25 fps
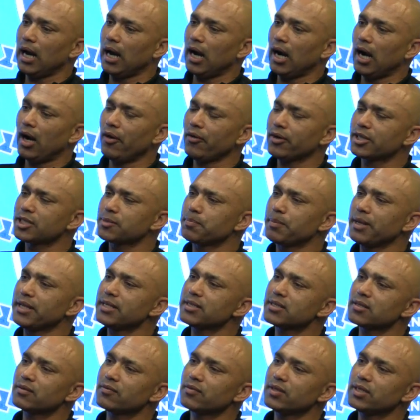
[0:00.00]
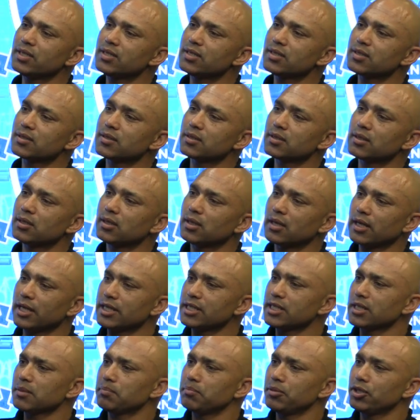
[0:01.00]
How expensive is
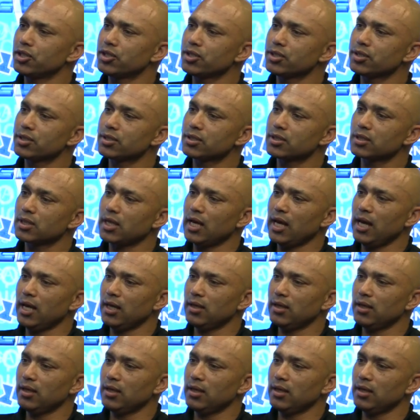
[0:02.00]
racing pigeons